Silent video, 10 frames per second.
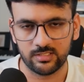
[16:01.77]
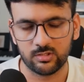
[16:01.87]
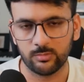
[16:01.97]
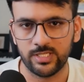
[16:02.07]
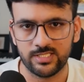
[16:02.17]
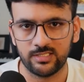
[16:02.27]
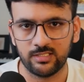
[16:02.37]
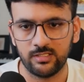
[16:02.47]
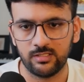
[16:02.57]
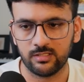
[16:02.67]
So
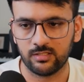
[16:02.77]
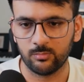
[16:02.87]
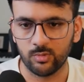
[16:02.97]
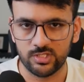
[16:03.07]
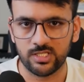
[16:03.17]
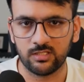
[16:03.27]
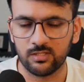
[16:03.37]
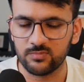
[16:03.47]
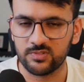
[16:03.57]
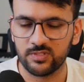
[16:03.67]
basically Motia
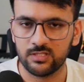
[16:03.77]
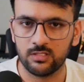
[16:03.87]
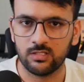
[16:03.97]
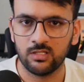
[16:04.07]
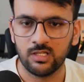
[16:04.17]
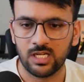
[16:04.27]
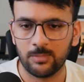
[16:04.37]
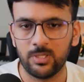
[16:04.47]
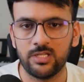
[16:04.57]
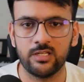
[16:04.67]
comes with a
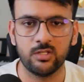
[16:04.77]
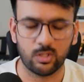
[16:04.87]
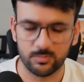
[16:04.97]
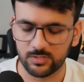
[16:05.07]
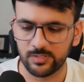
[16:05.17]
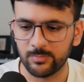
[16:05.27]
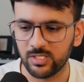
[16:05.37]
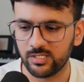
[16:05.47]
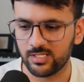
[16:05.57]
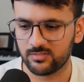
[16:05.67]
built-in
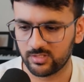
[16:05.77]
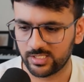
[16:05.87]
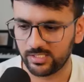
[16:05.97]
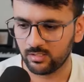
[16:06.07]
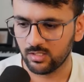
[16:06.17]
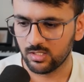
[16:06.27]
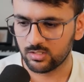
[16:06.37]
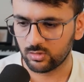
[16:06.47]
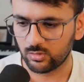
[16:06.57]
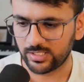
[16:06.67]
observability as well, right?
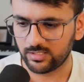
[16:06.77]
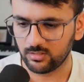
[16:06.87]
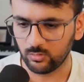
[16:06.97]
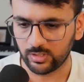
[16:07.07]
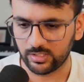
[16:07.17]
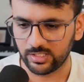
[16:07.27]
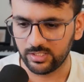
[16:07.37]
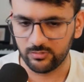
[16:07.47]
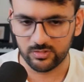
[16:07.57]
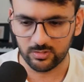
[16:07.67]
So I can look at
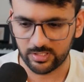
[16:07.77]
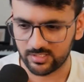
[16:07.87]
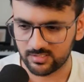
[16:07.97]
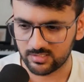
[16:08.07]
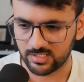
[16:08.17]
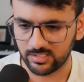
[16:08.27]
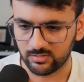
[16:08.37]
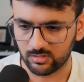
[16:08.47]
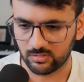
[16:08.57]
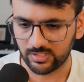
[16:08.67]
individual traces, like
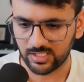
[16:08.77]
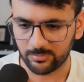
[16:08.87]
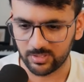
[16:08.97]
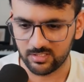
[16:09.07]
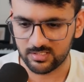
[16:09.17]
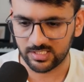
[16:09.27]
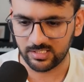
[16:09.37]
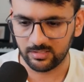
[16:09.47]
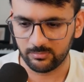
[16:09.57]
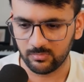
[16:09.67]
what happened inside
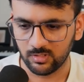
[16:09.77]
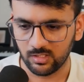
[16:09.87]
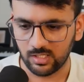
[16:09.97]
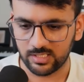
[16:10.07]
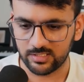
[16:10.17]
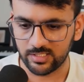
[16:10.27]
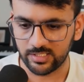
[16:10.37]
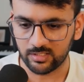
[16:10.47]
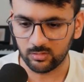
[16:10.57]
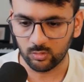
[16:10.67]
them, and then I
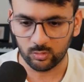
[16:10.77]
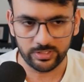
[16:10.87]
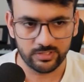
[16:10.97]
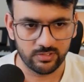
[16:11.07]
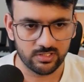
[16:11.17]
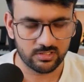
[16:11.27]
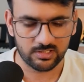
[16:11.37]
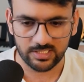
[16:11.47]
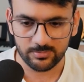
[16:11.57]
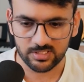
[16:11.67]
can go to individual
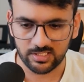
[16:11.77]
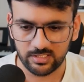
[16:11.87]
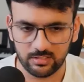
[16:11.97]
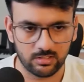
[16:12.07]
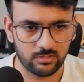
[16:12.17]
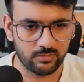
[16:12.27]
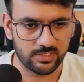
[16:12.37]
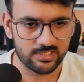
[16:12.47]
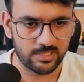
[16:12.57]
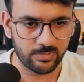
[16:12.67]
steps, like what
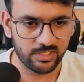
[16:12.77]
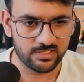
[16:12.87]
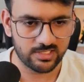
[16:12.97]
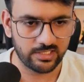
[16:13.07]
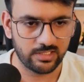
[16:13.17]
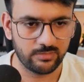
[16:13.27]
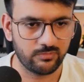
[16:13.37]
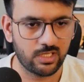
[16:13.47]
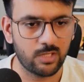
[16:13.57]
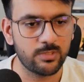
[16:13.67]
is happening inside them,
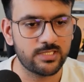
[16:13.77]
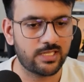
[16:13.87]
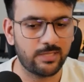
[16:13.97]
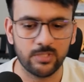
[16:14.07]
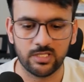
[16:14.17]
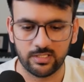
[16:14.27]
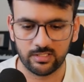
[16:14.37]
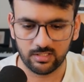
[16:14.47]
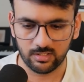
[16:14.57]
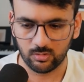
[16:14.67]
how much time they're
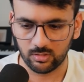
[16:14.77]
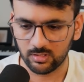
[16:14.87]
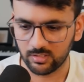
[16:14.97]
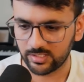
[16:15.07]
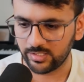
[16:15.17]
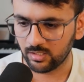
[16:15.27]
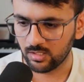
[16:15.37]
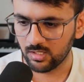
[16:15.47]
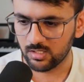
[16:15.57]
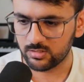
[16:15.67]
taking and all, right?
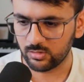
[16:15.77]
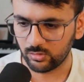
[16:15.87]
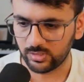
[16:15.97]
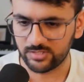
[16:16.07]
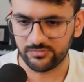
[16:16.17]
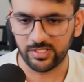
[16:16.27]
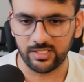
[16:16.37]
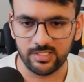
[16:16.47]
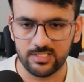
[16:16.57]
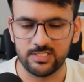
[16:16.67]
So it's fairly
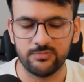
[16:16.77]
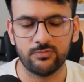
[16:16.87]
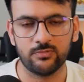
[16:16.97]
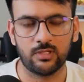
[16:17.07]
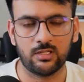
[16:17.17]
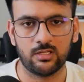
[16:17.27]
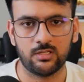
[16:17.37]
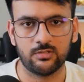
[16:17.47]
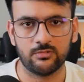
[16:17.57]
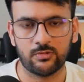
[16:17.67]
easy for
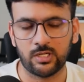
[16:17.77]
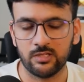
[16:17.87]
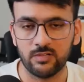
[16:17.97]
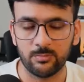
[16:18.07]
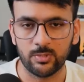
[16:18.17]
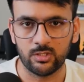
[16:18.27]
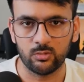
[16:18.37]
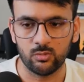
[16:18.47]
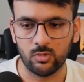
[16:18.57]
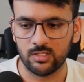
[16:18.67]
a developer
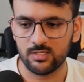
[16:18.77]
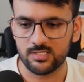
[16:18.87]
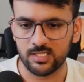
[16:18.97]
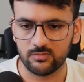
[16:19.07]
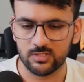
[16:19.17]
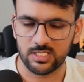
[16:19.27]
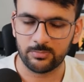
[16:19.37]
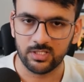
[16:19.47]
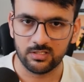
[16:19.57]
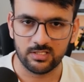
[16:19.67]
to understand what's
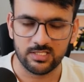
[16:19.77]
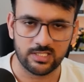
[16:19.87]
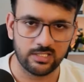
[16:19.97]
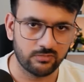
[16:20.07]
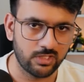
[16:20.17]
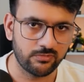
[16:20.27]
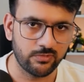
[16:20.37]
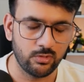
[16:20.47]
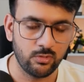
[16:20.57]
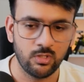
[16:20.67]
happening inside the
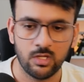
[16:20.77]
workflow,